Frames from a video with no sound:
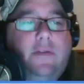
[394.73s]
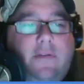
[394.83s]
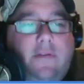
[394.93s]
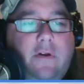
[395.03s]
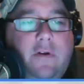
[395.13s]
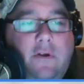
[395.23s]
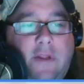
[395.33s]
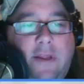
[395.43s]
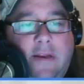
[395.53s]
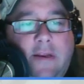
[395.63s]
a good lead
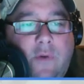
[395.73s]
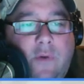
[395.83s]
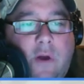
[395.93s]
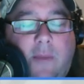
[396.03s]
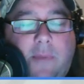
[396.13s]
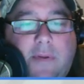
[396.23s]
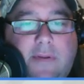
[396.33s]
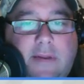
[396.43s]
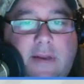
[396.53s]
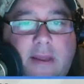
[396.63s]
into our topic
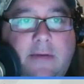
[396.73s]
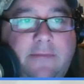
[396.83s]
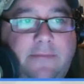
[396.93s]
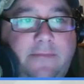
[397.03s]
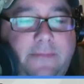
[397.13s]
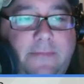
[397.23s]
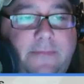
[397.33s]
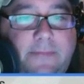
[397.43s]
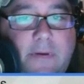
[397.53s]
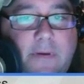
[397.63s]
today of
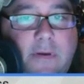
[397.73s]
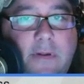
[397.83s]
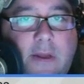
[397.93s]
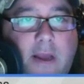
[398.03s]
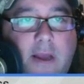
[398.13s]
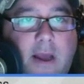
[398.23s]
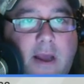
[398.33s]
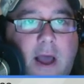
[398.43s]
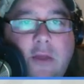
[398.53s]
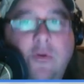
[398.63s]
how do you
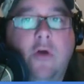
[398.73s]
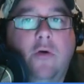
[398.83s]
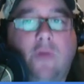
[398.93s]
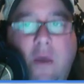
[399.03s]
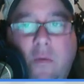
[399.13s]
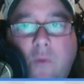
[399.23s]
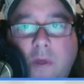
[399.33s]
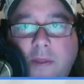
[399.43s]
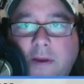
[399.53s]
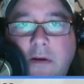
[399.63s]
know that
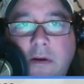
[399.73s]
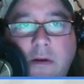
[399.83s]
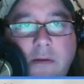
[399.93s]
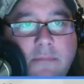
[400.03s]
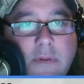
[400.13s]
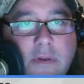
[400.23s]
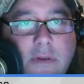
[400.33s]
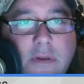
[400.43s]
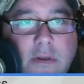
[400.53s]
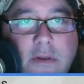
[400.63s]
weather.com
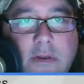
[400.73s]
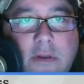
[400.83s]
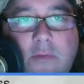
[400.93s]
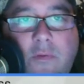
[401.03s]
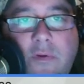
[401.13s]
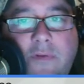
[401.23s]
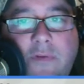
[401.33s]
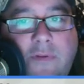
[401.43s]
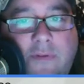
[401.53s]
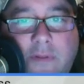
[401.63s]
was
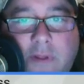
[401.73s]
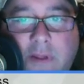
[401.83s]
recently